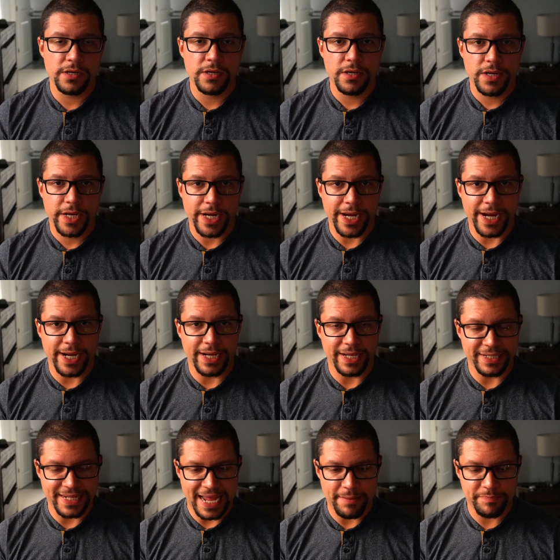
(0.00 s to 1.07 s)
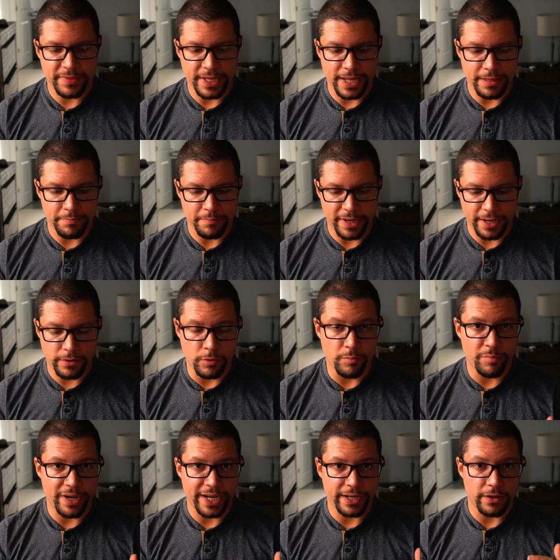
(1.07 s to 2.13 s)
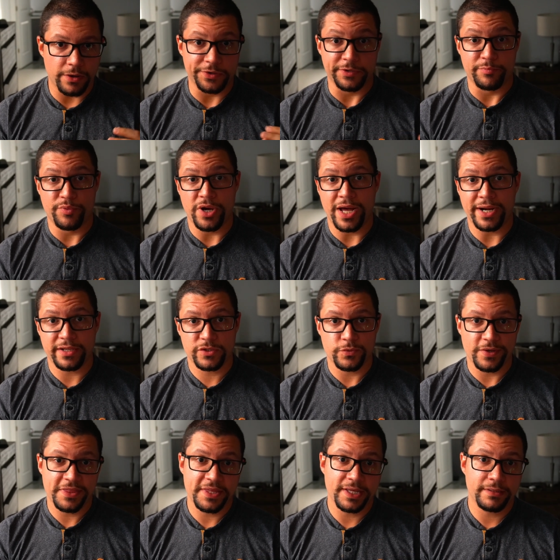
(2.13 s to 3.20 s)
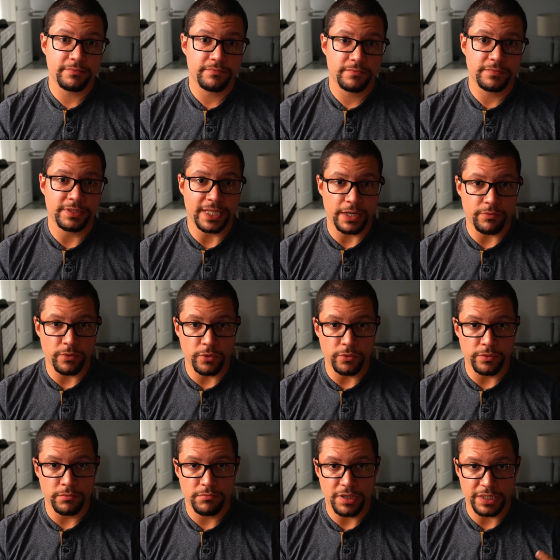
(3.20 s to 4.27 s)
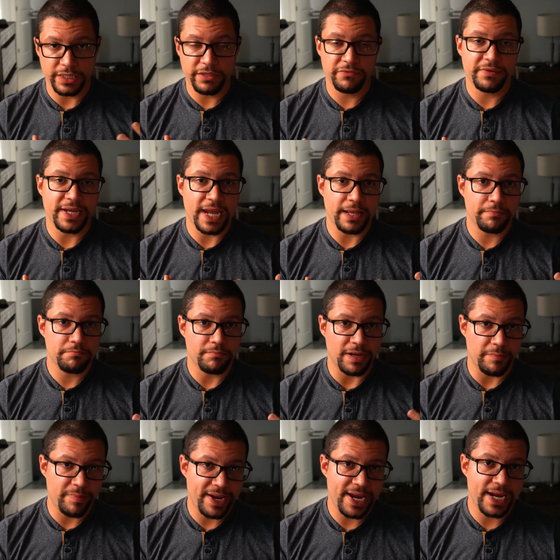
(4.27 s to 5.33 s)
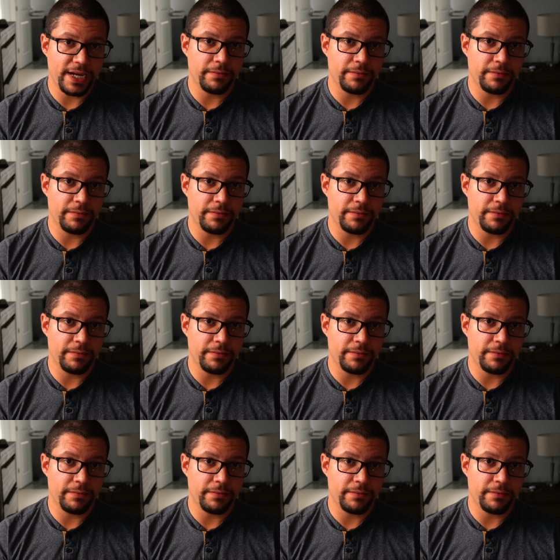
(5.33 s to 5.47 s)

and adapt them by combining other products with it that would alleviate my pain